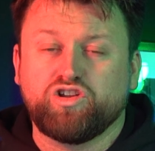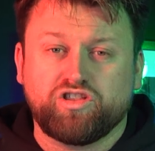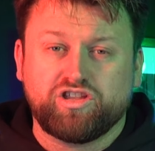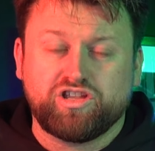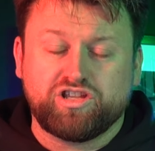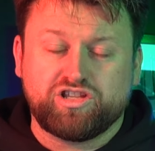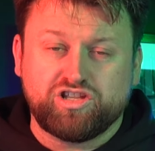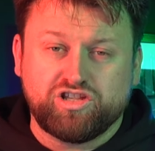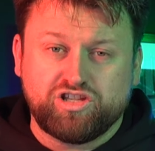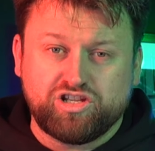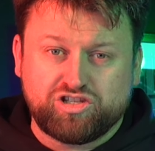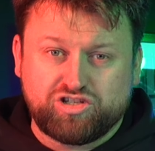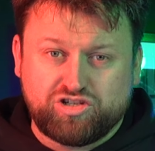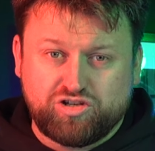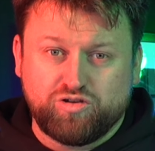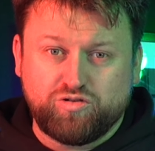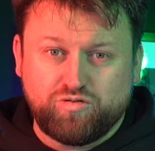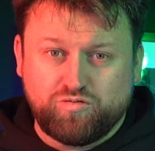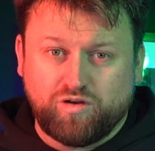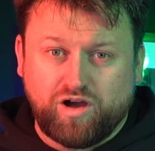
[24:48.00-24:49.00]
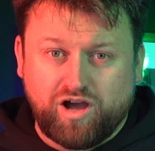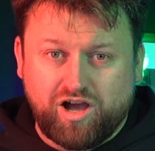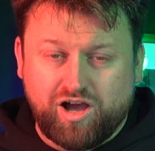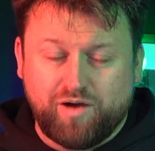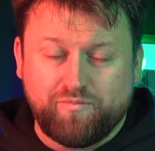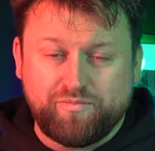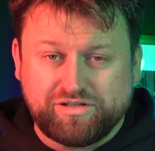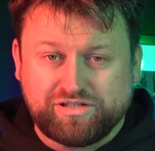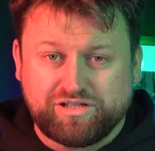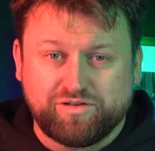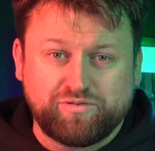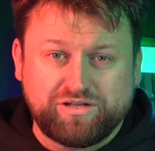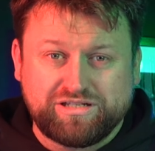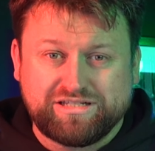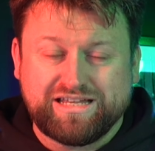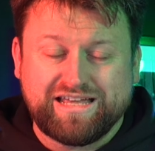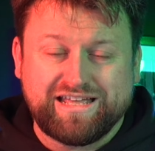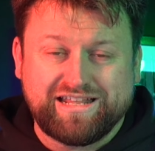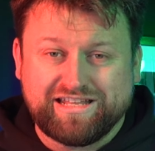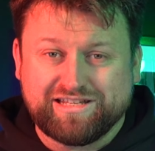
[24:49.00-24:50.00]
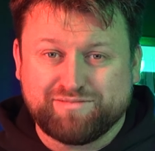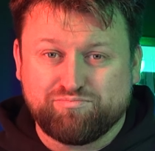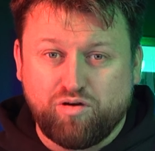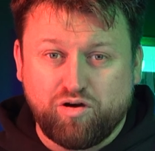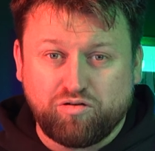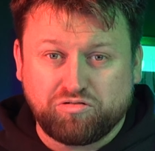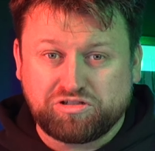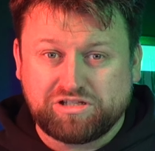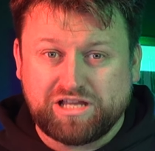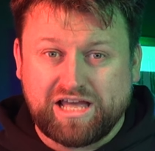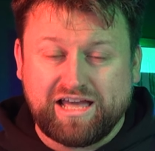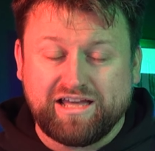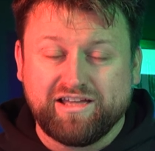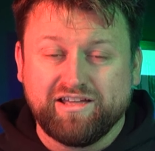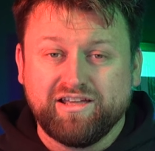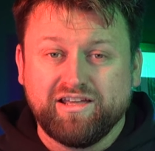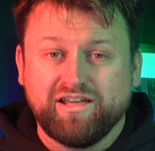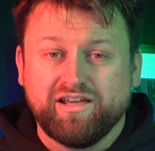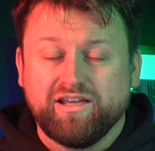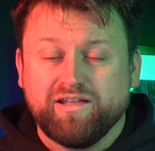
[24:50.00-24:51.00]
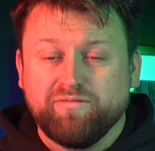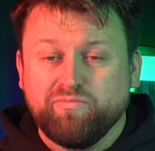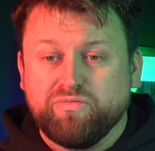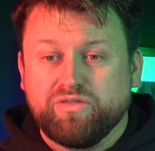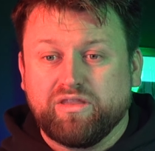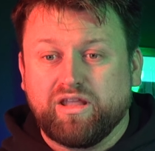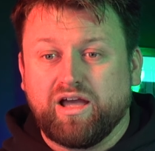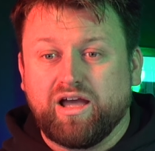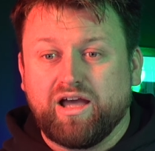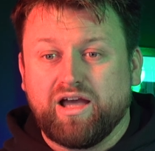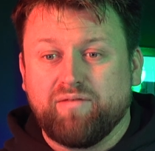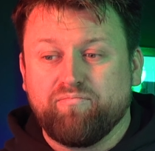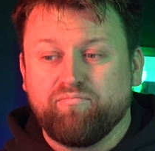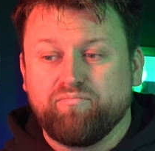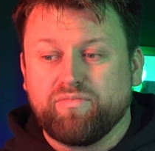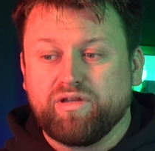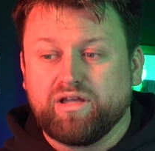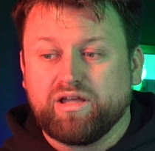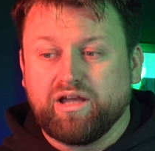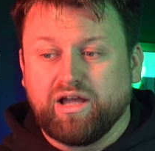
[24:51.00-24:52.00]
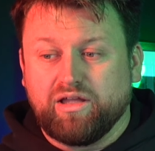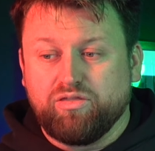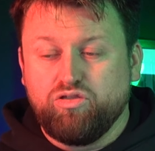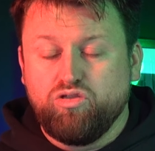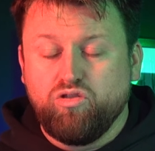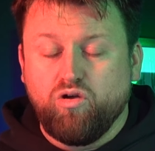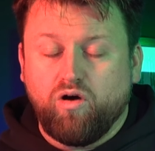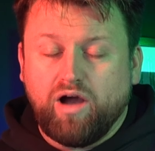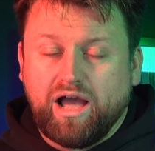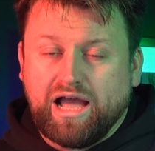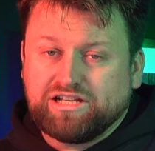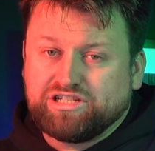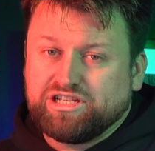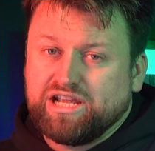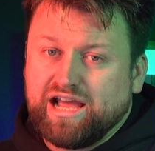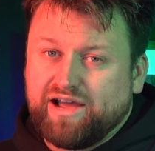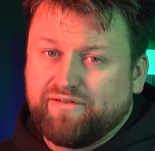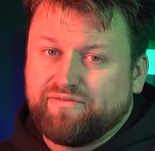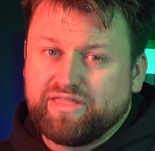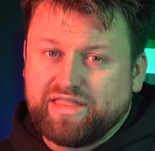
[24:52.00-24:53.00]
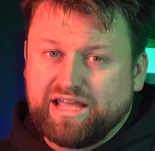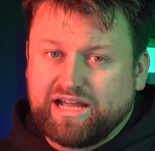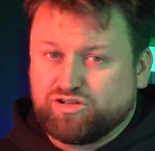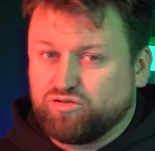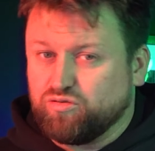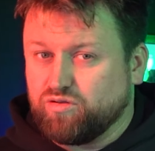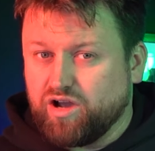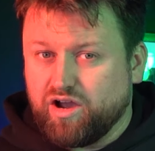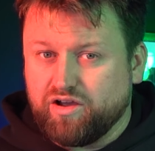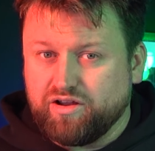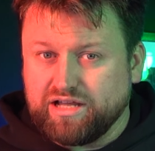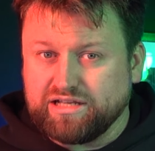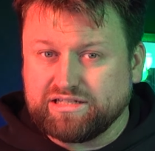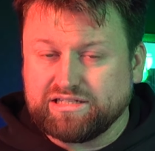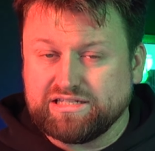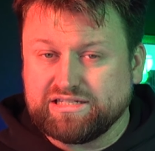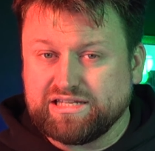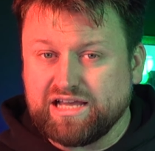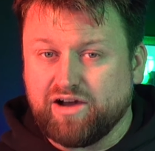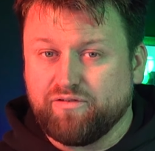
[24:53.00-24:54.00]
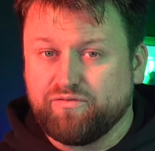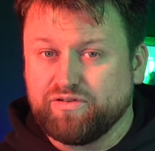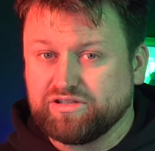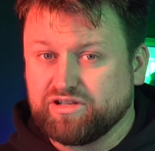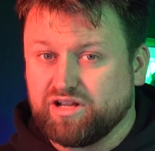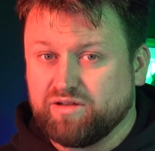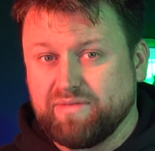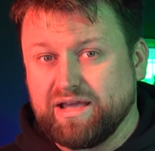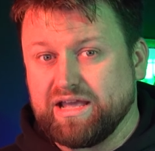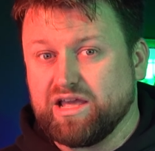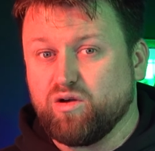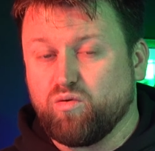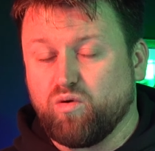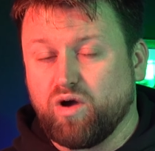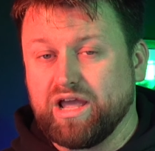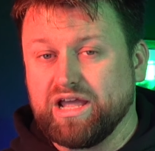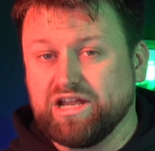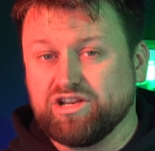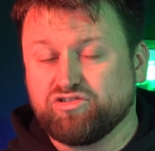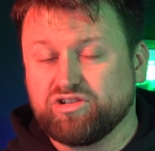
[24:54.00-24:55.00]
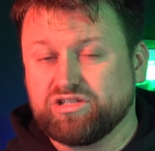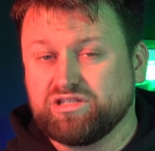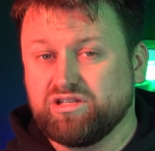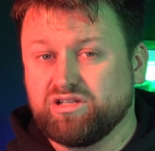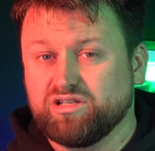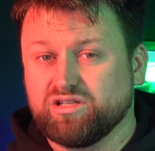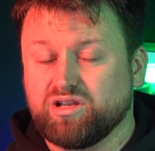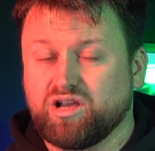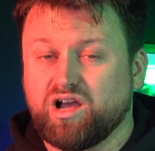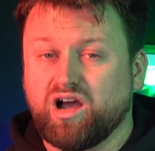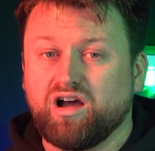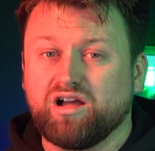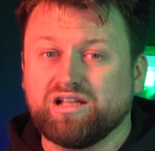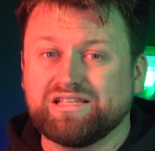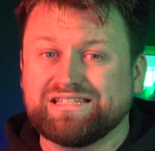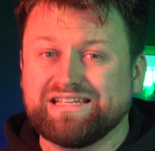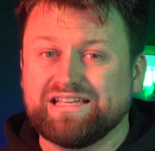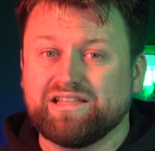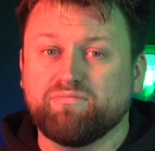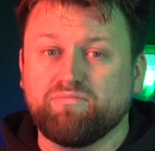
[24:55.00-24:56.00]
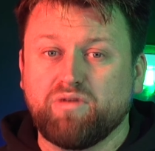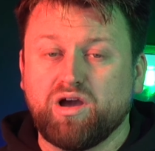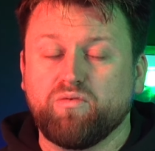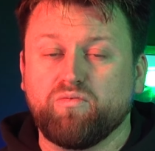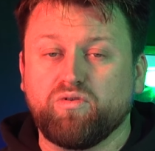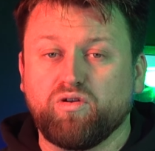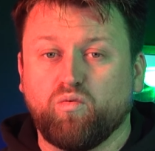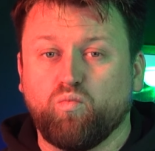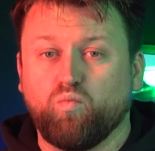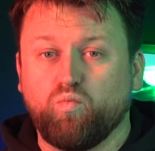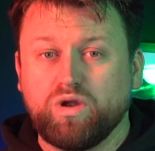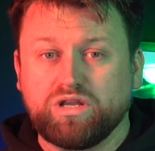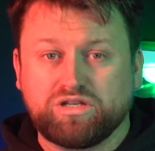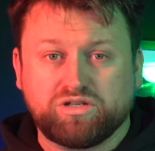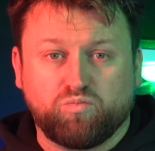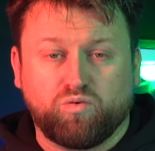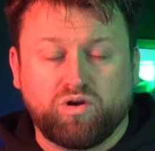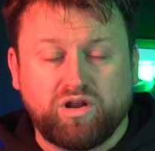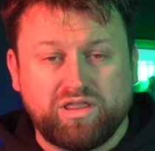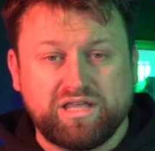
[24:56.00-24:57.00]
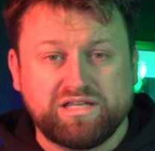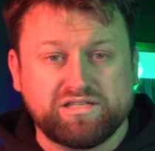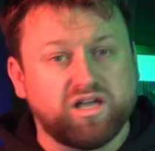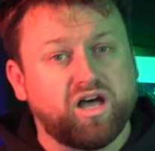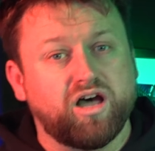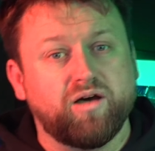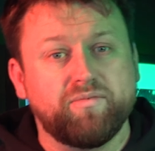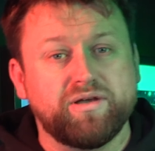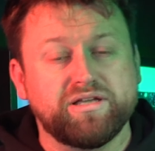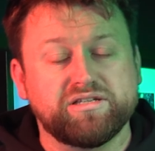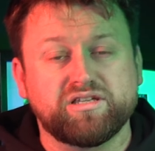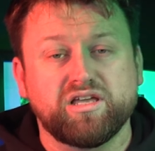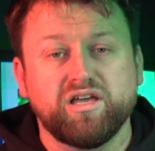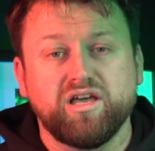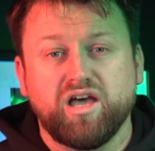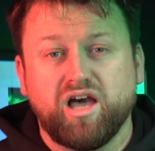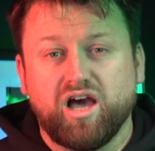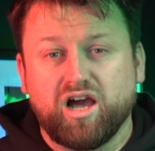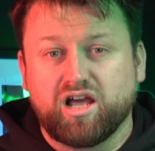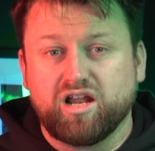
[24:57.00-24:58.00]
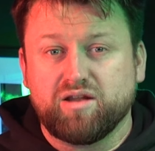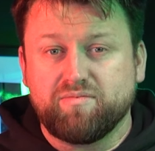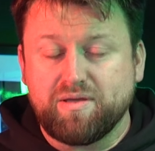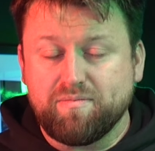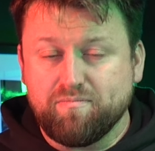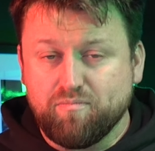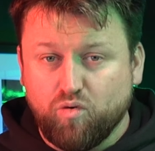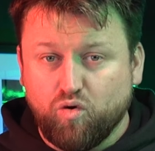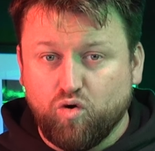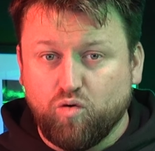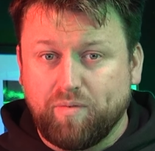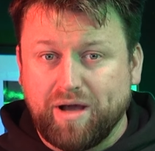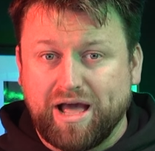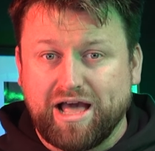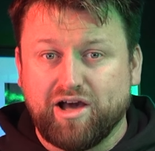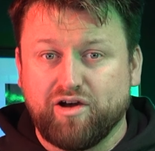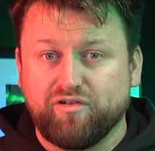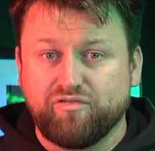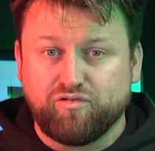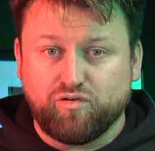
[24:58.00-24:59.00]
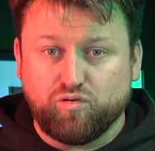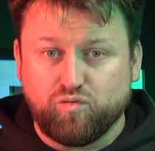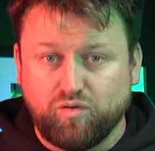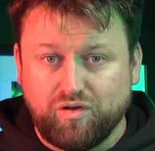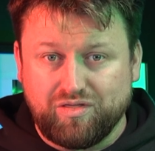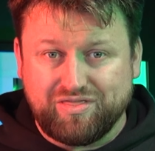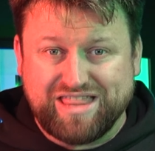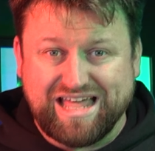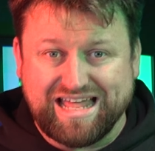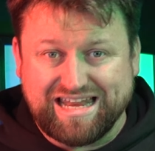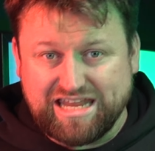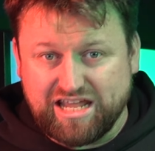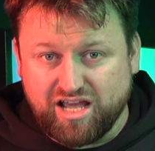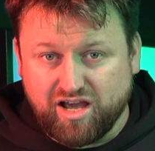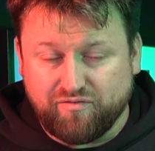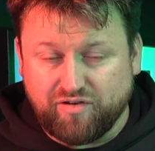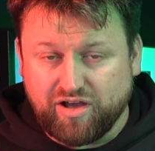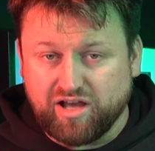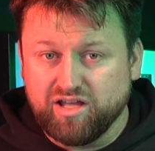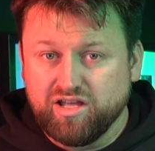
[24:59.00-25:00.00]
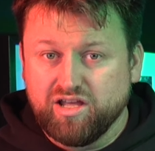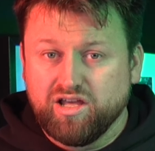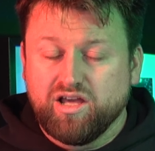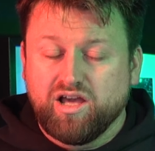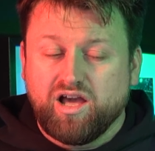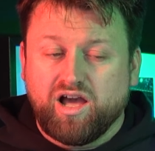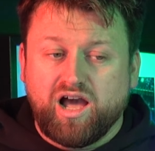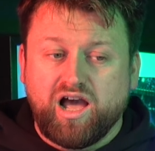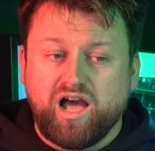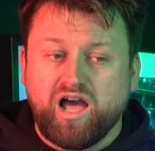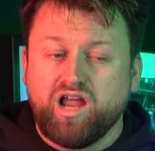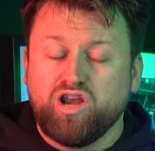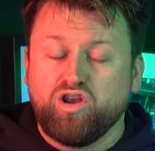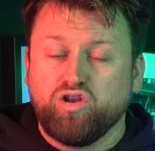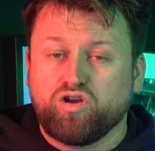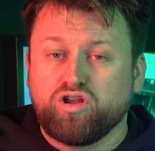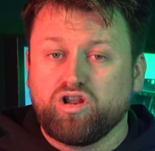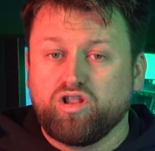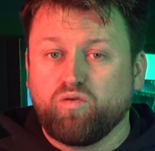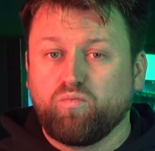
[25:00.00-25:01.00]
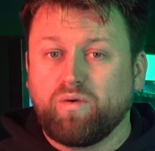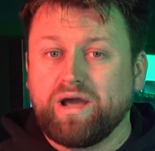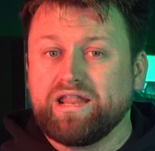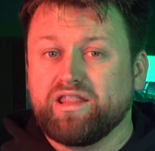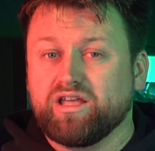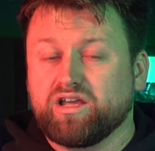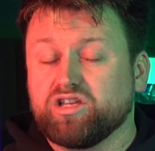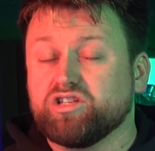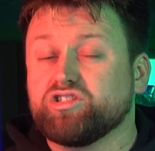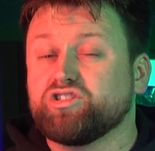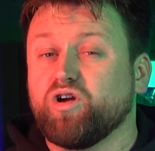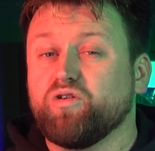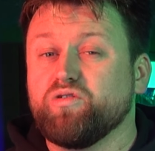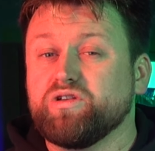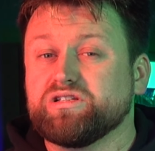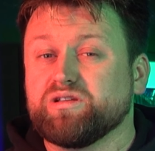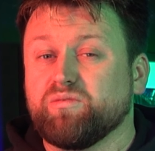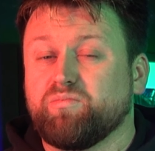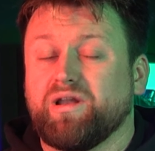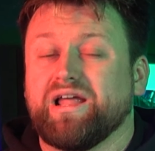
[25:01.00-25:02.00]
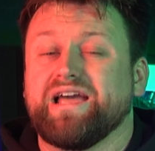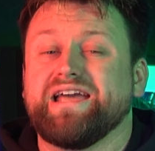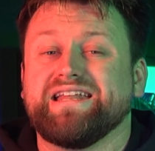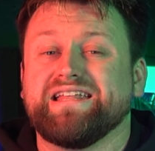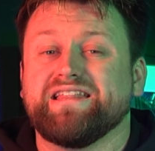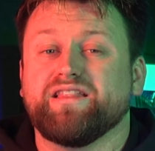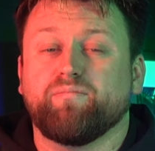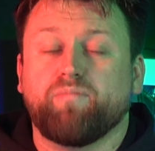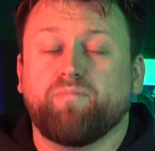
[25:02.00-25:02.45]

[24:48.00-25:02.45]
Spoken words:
at the two armies that we see in this box set. Not actually having the actual codex itself is going to make it quite interesting, because I can't see at the moment on which one of these armies are going to be more powerful than the other. Looking at the way the Custodians are played in the